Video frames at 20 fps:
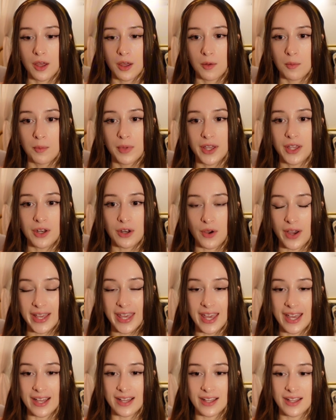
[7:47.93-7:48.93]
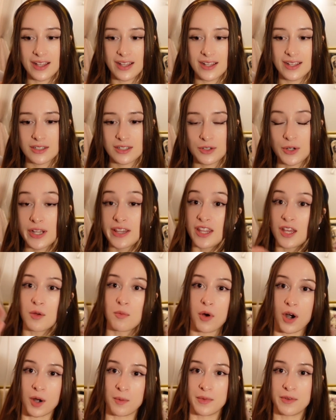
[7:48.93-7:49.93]
but you know, I can't create the
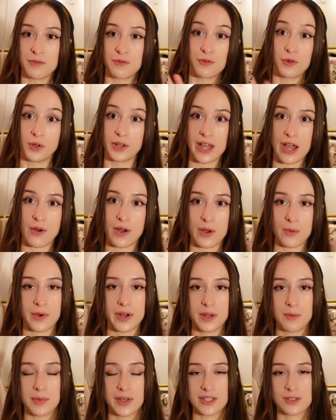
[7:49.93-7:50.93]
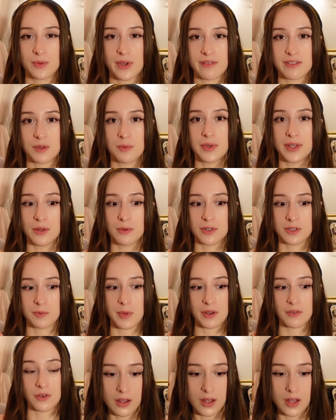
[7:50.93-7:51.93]
apartment fully how I want it because we have to be
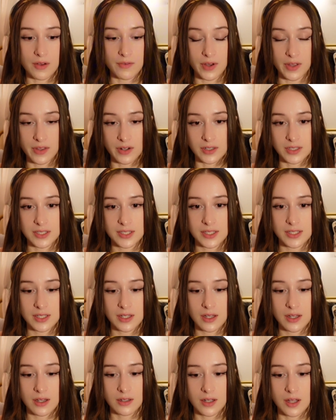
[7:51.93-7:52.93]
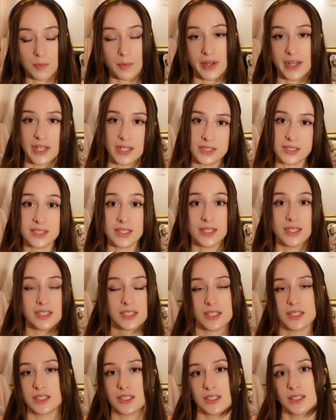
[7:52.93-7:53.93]
respectful of others' opinions and
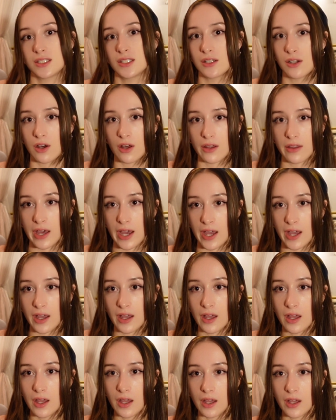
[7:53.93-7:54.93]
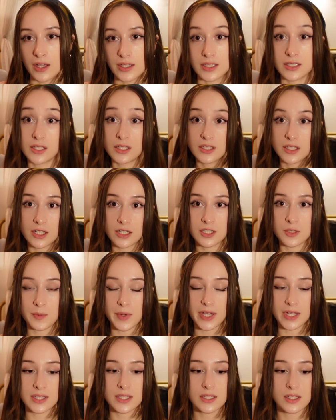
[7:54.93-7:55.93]
decisions and all that because it's a shared
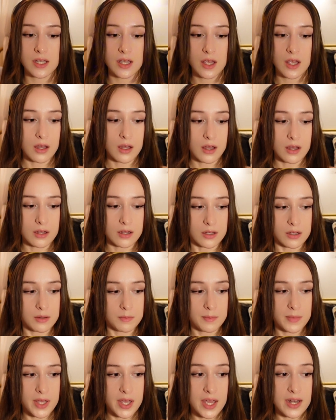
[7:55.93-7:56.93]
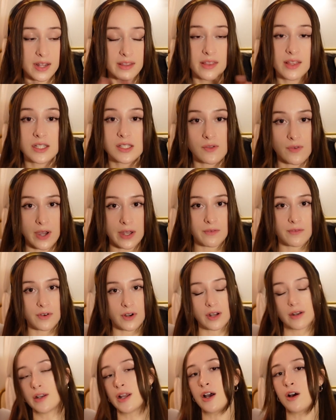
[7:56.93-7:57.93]
space. And I think that's fine for
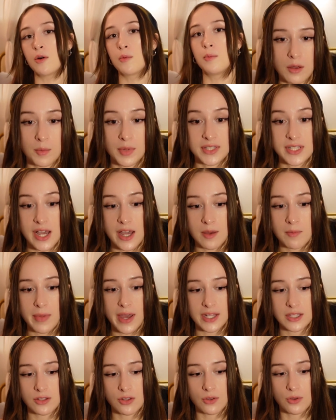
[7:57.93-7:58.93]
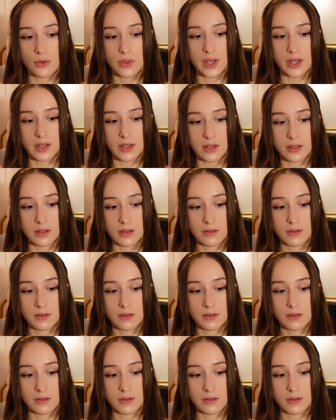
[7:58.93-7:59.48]
right now, but tying back to the